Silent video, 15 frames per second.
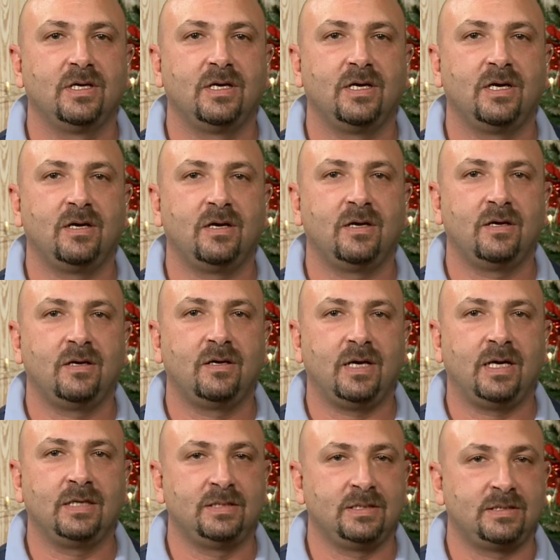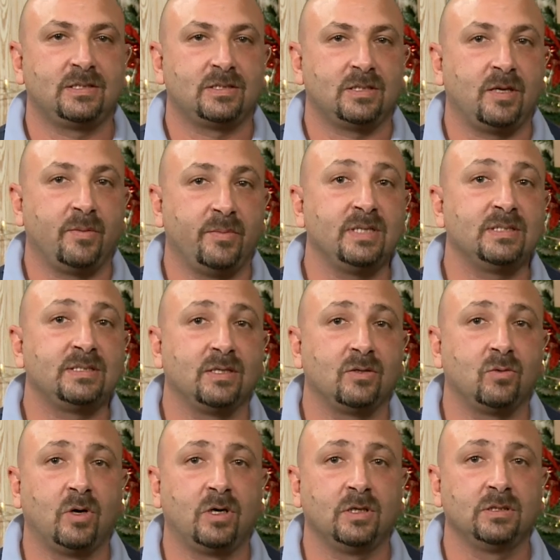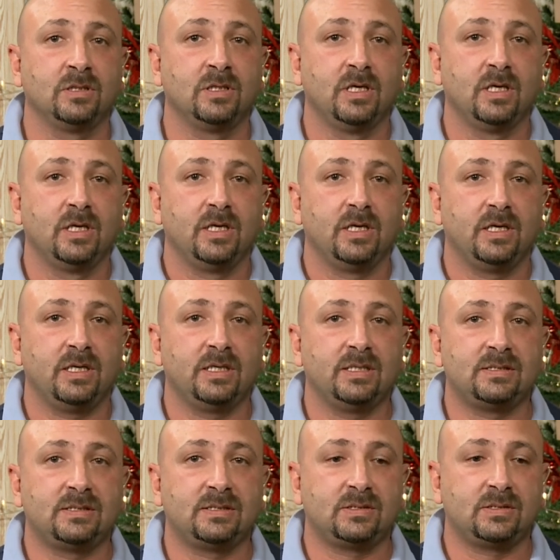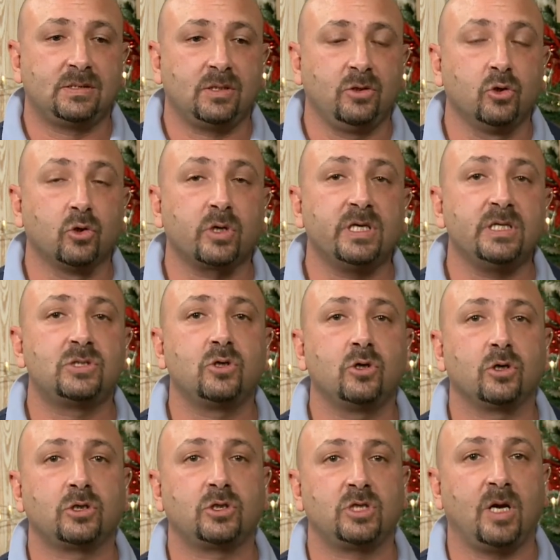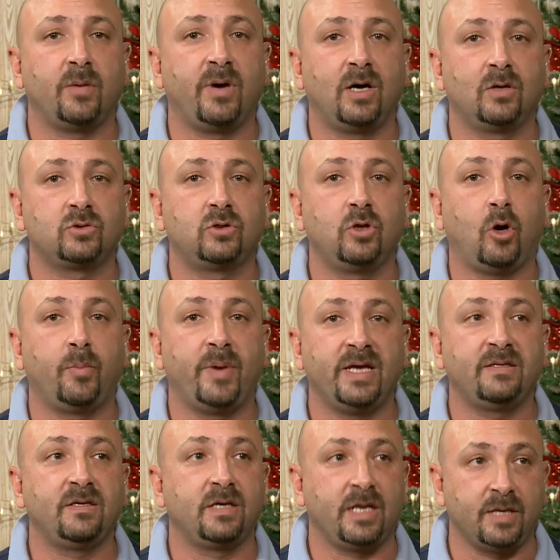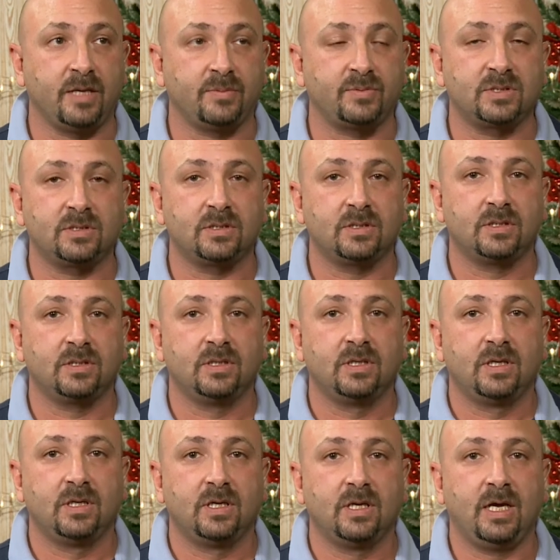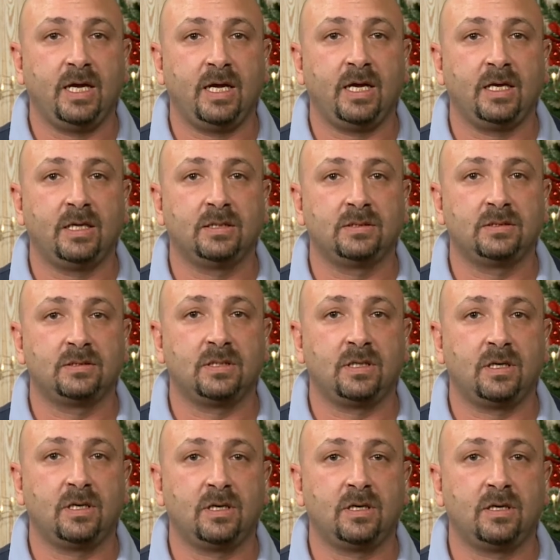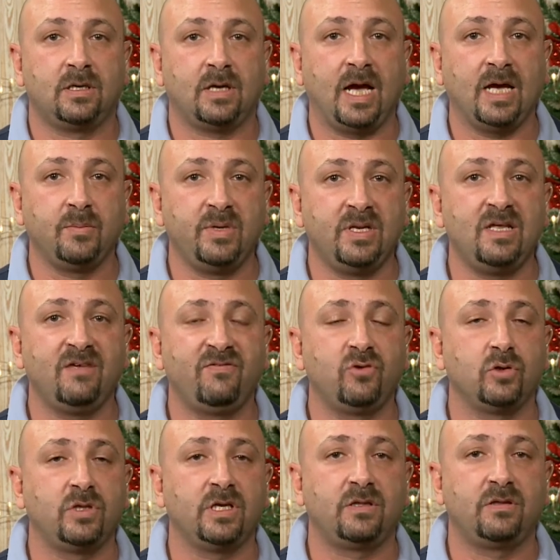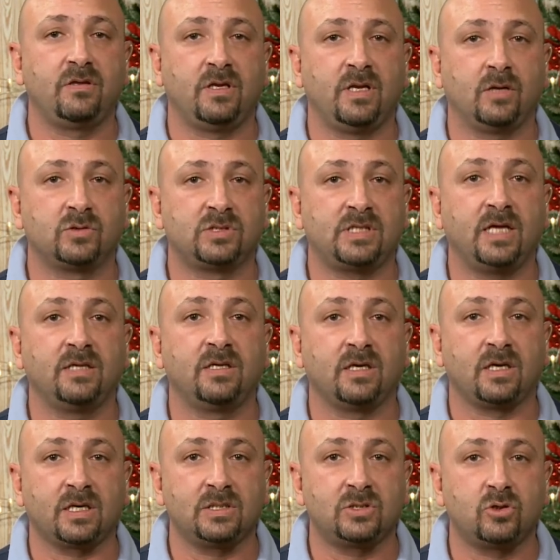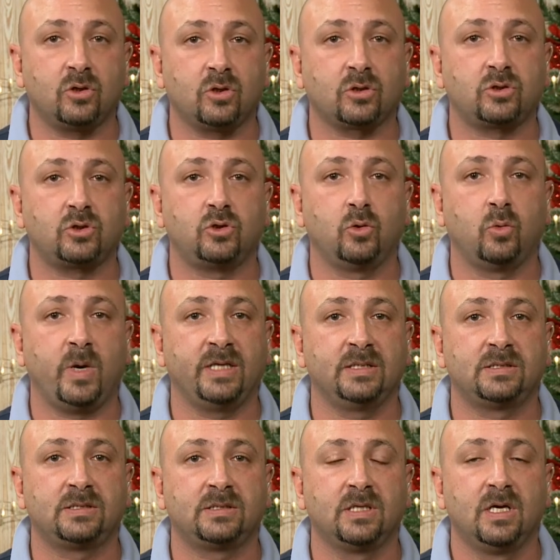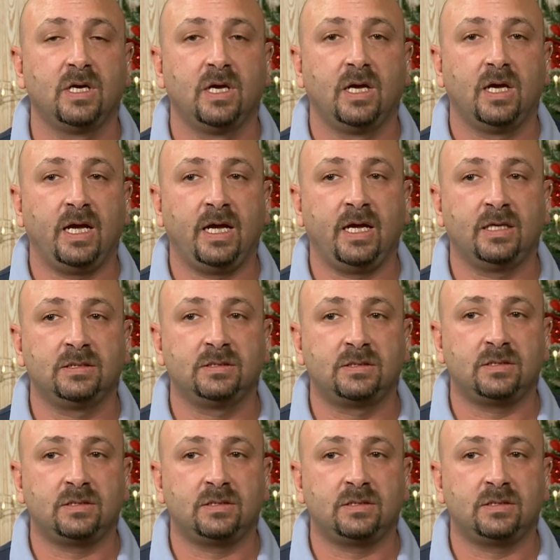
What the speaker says: and this is an amazing one, is your research about the Ubaidi grapes. And I believe you did an outstanding research. You went and